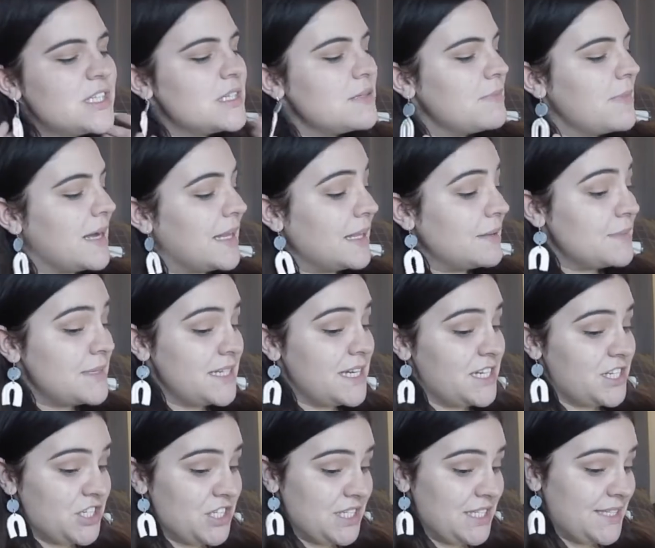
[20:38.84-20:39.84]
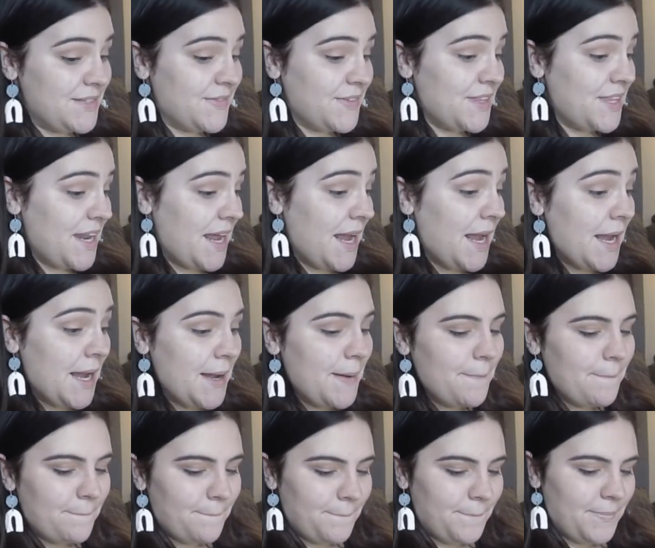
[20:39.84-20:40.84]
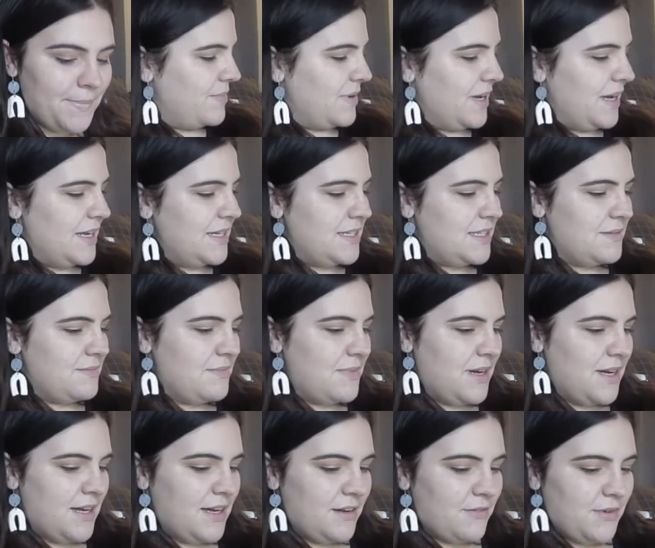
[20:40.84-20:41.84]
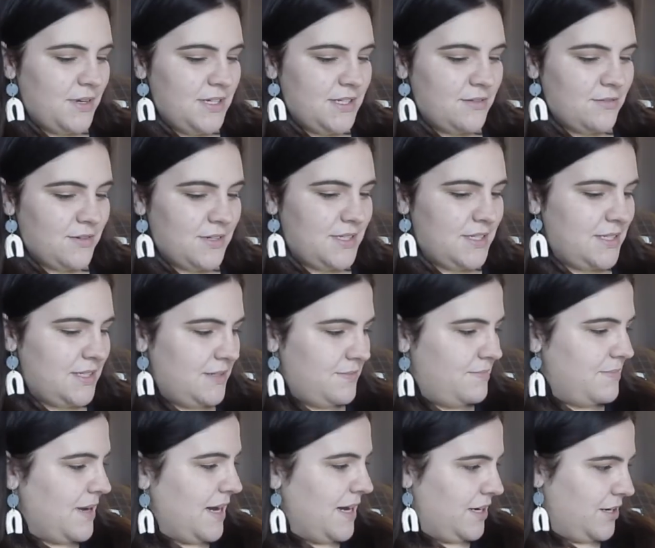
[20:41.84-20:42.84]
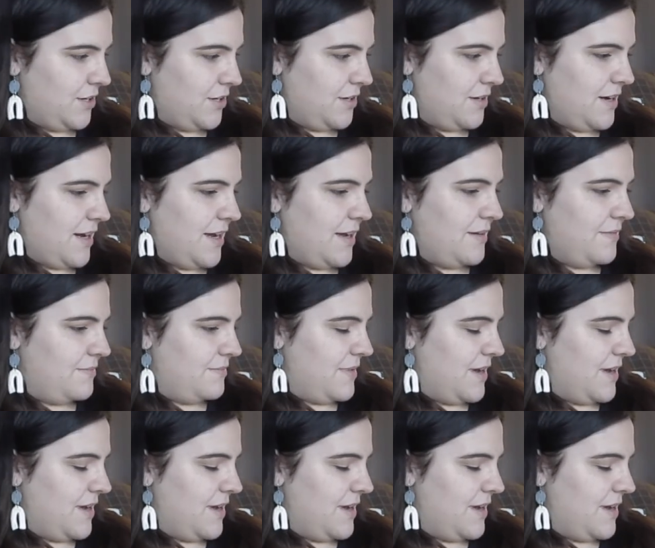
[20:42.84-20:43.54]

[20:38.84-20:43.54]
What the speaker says: my limitations for the day. But my resource binder, I